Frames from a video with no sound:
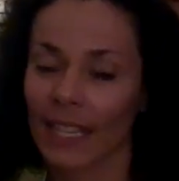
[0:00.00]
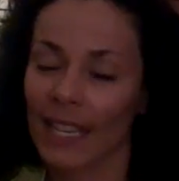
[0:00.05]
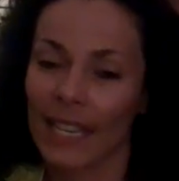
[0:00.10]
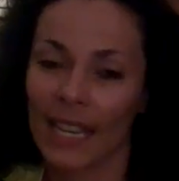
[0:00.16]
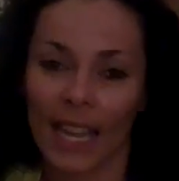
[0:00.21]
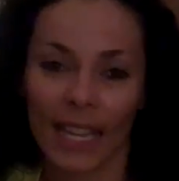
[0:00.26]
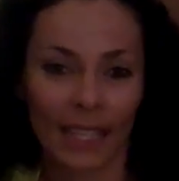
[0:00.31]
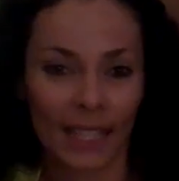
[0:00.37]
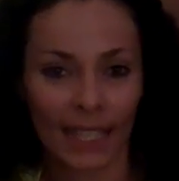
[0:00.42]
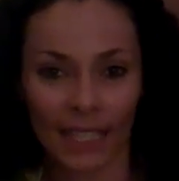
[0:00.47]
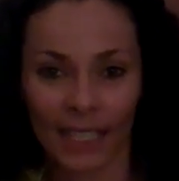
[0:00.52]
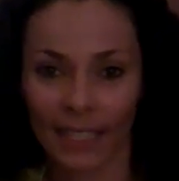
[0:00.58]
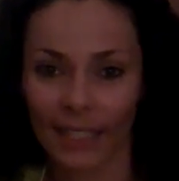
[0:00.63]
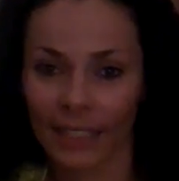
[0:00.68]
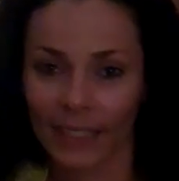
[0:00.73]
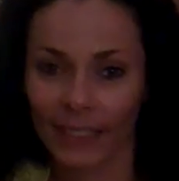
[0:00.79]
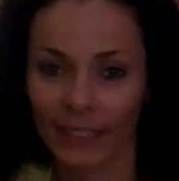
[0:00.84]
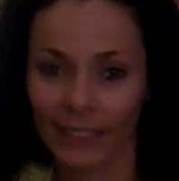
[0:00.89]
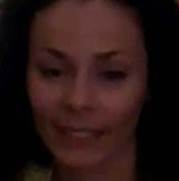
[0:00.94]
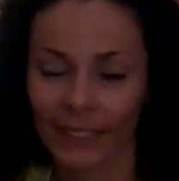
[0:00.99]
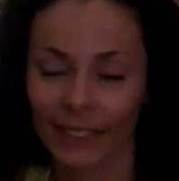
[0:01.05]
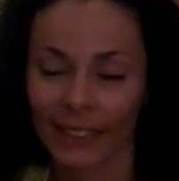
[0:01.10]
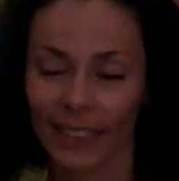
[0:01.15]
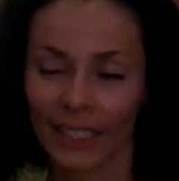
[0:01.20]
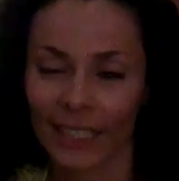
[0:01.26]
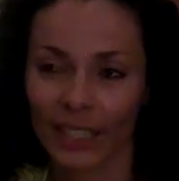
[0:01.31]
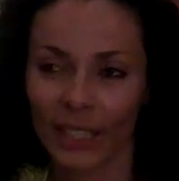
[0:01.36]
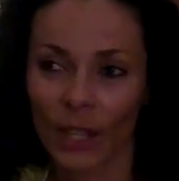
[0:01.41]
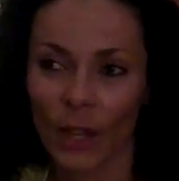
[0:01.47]
Amen. Nothing.
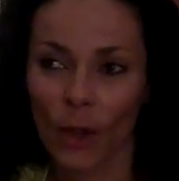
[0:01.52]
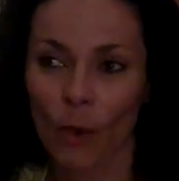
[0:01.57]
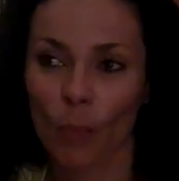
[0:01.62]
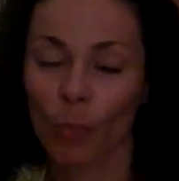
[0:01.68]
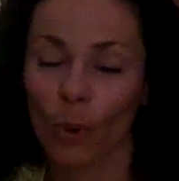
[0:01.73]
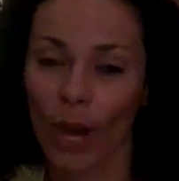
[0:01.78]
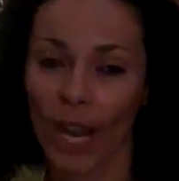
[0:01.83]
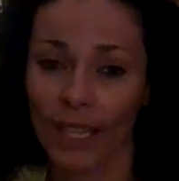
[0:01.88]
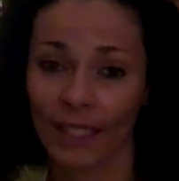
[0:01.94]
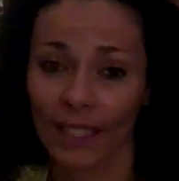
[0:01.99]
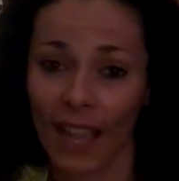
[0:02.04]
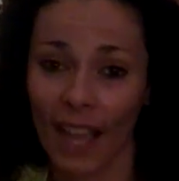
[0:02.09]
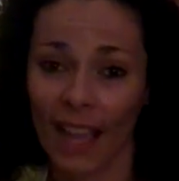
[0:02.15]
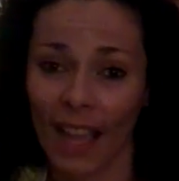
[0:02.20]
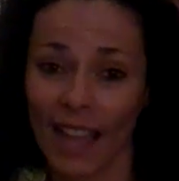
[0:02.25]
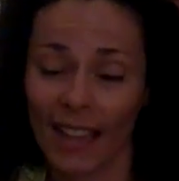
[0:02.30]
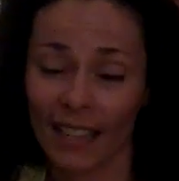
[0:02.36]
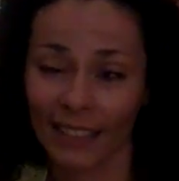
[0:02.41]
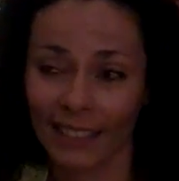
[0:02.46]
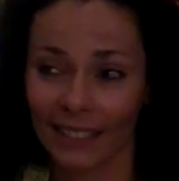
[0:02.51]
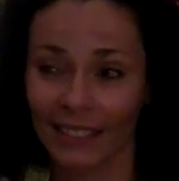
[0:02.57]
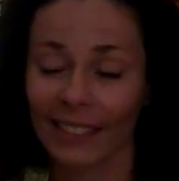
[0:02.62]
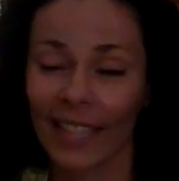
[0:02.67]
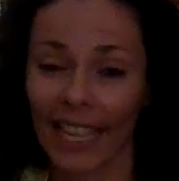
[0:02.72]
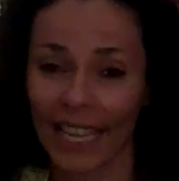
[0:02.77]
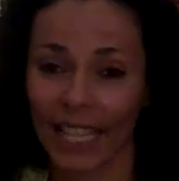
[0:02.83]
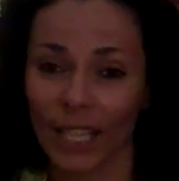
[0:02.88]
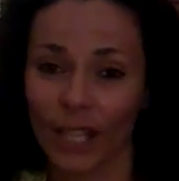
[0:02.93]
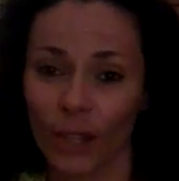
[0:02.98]
So praise, praise God.
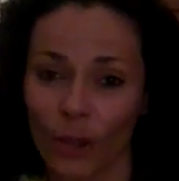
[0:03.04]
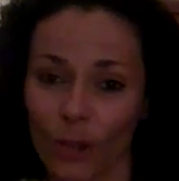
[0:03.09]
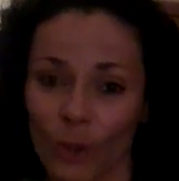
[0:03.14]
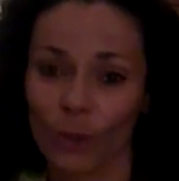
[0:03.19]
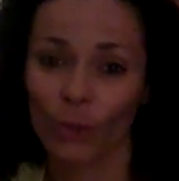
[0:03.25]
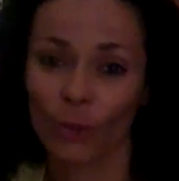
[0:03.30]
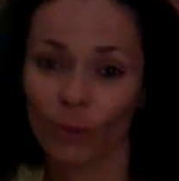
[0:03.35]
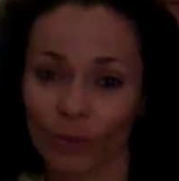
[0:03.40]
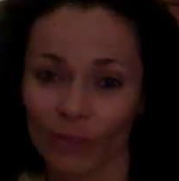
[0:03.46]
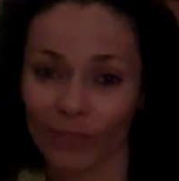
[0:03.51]
Thank you.